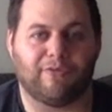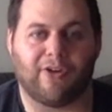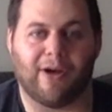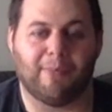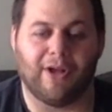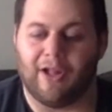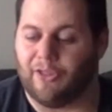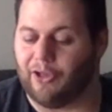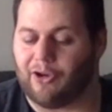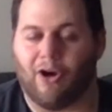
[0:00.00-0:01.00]
from
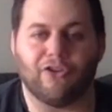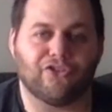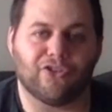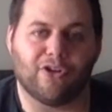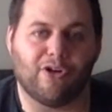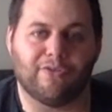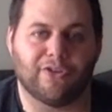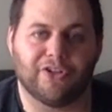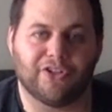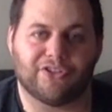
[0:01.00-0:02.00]
the culture
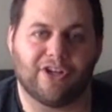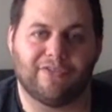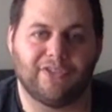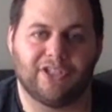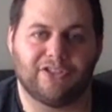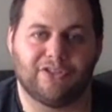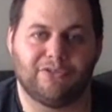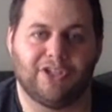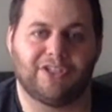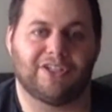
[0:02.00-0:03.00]
over in the Soviet
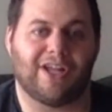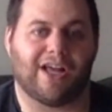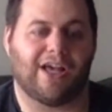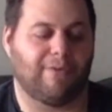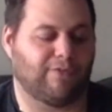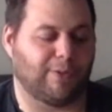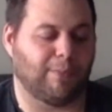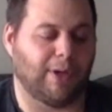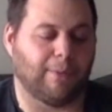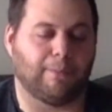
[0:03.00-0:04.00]
Union, did not come
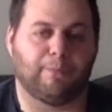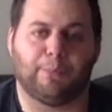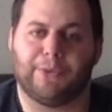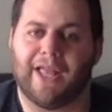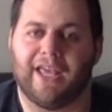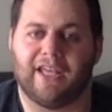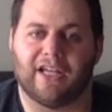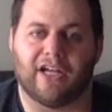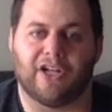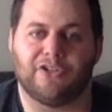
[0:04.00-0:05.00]
from playing
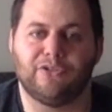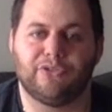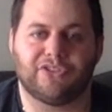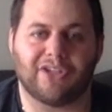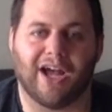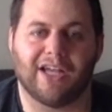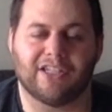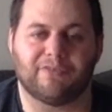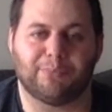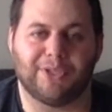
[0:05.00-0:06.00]
a new style
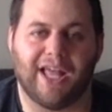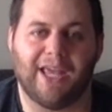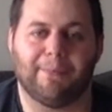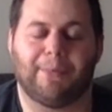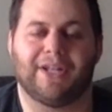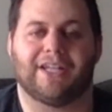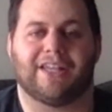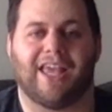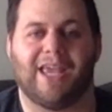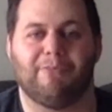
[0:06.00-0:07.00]
of play, but it
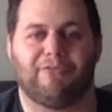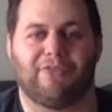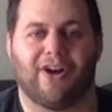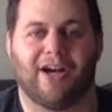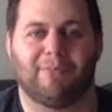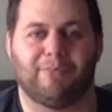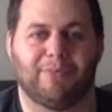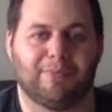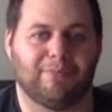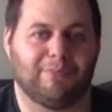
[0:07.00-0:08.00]
came from
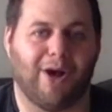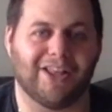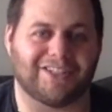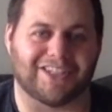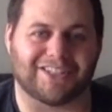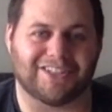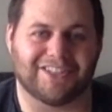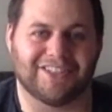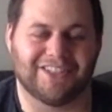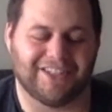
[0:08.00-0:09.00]
politics.